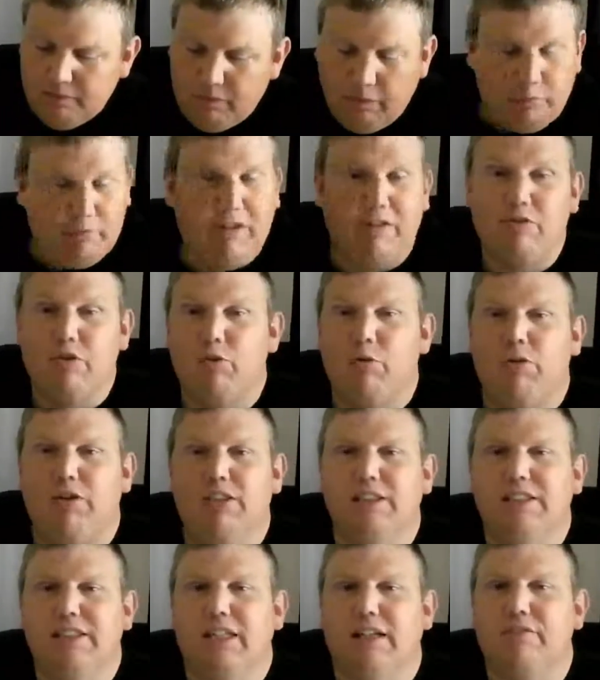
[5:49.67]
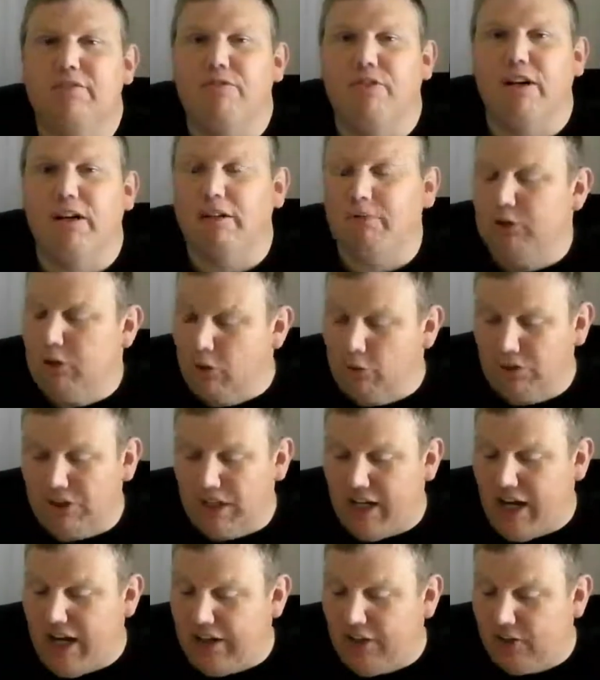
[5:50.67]
I'm giving a one to San Fran. I'm going with the
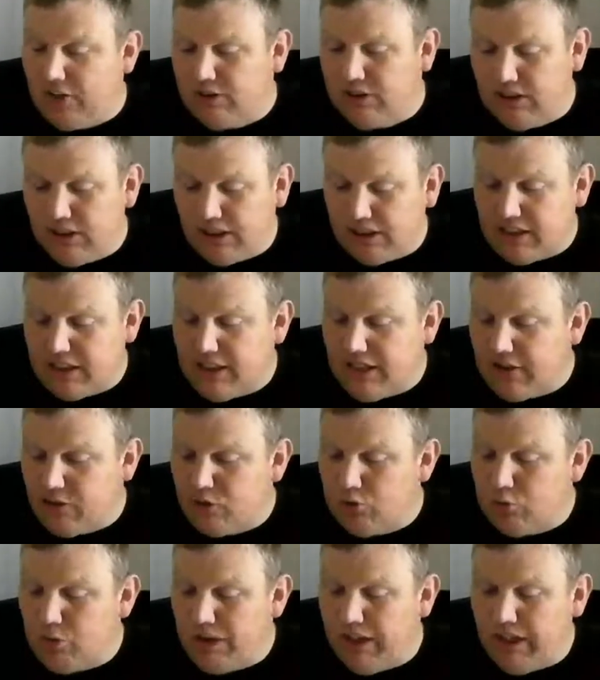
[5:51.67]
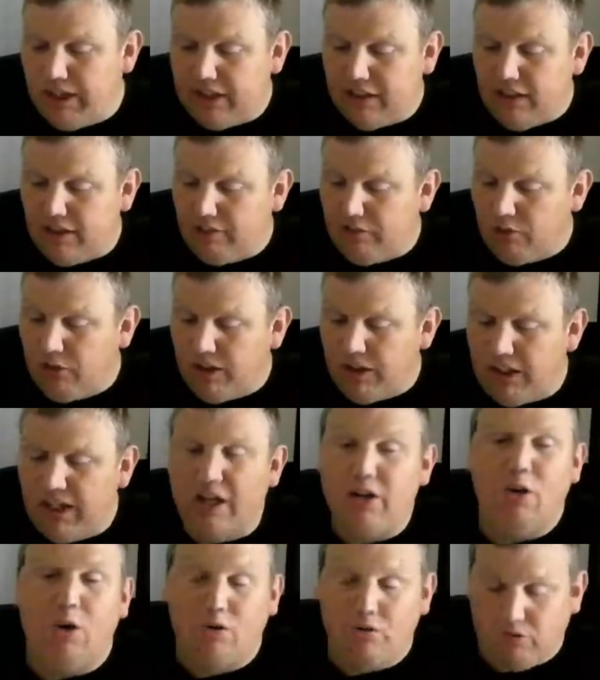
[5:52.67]
Niners. Get the Niners winning, covering,
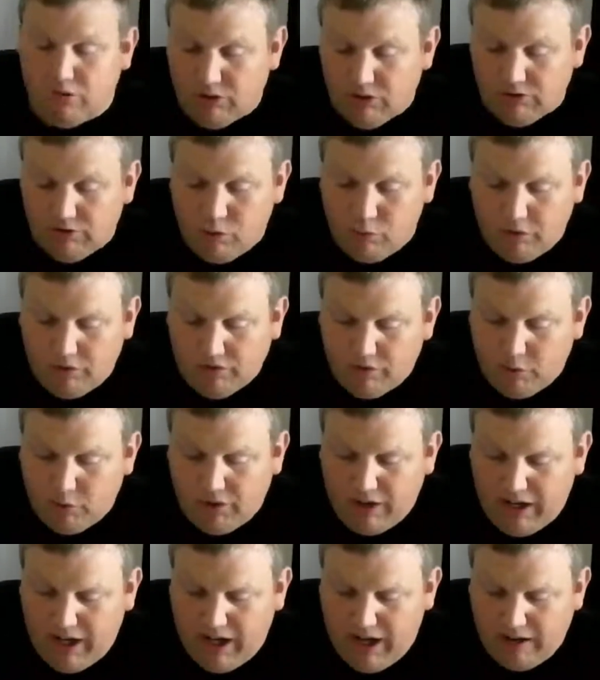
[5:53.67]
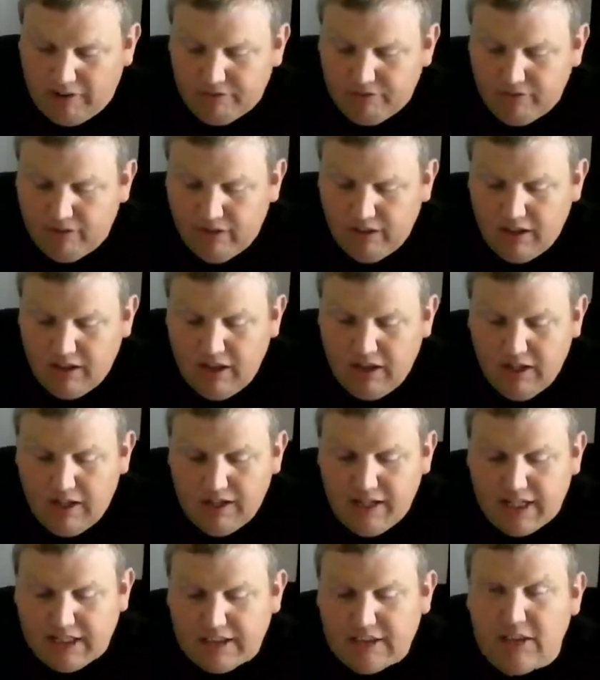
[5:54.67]
and over on the 44.5.
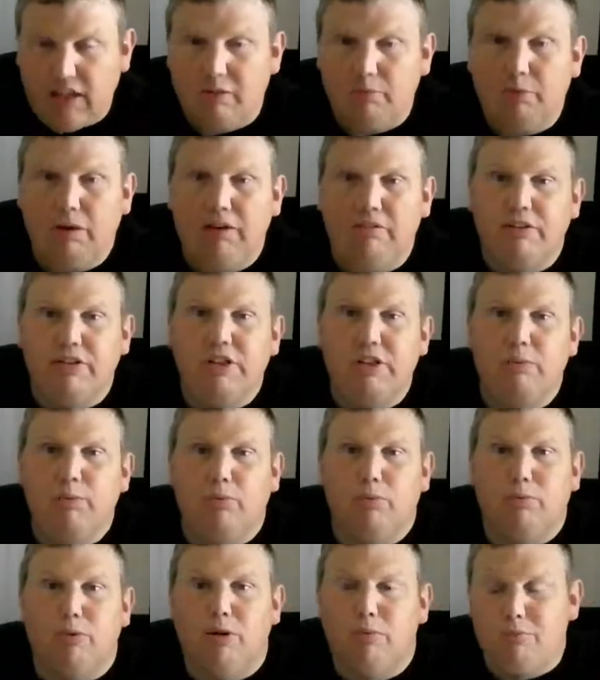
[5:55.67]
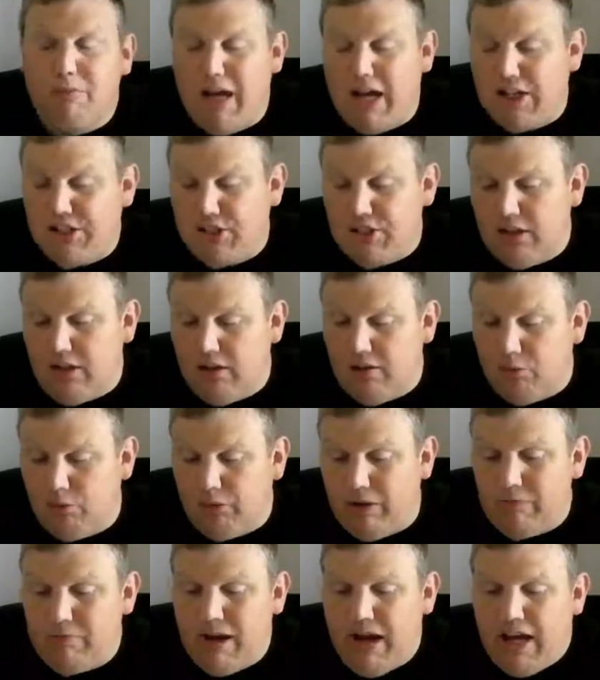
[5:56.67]
Next up, we have a Super Bowl matchup
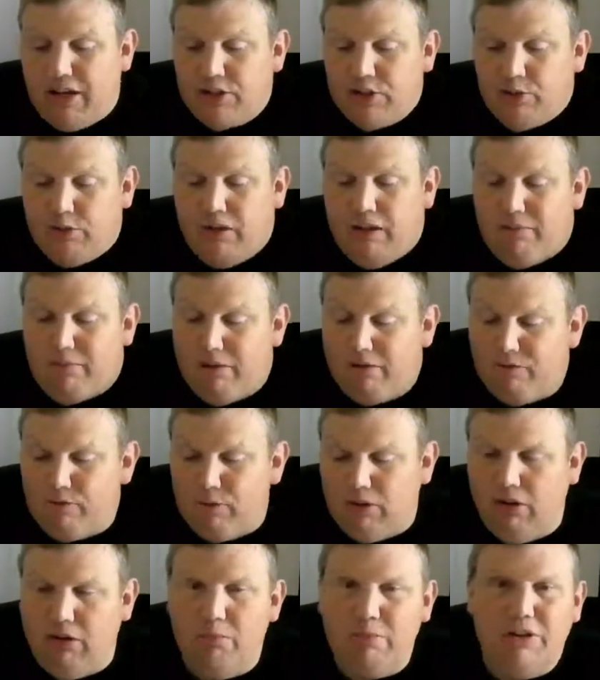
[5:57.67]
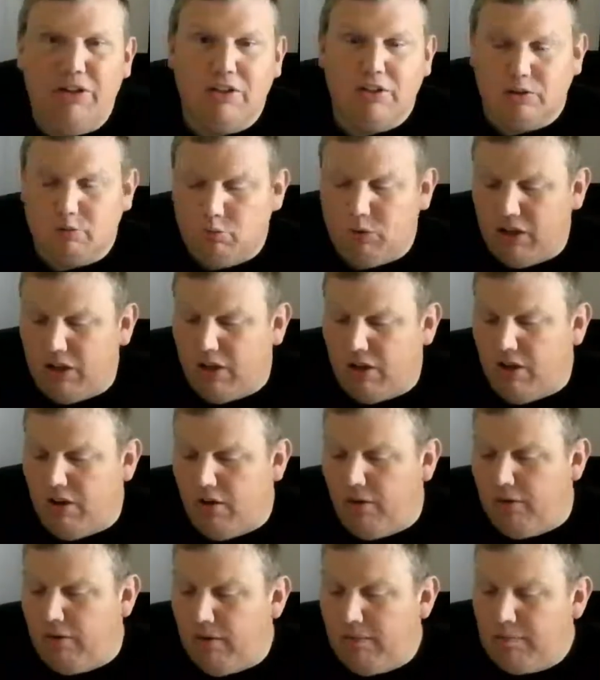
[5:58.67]
rematch. We have Buffalo Bills
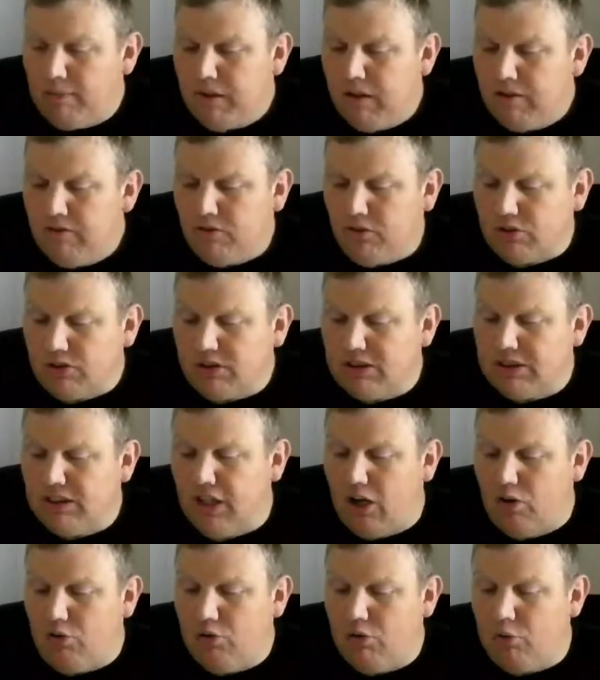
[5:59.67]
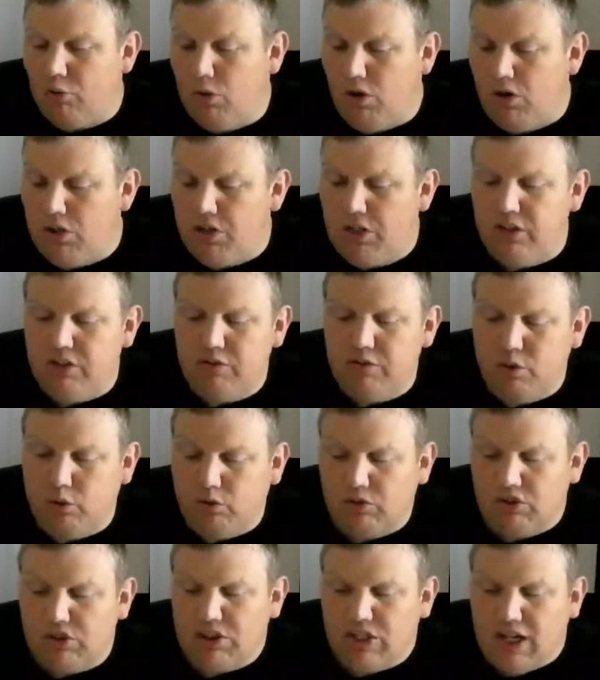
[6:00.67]
1-0 versus the 0-1 New
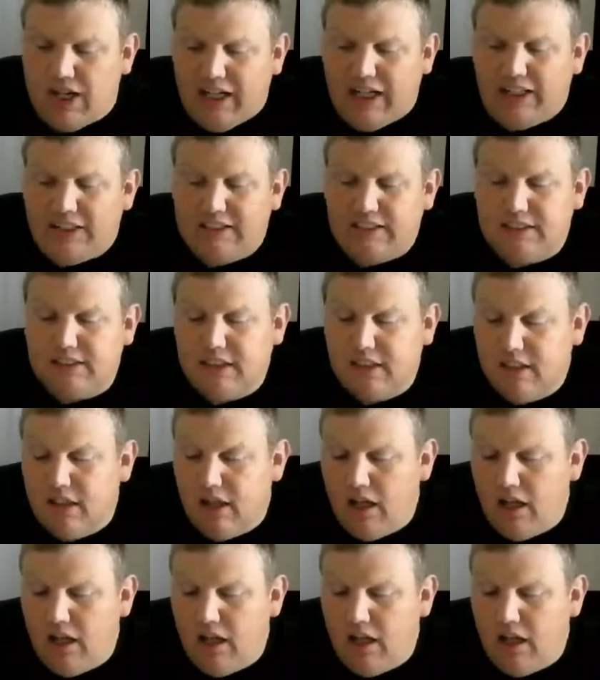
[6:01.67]
York Giants.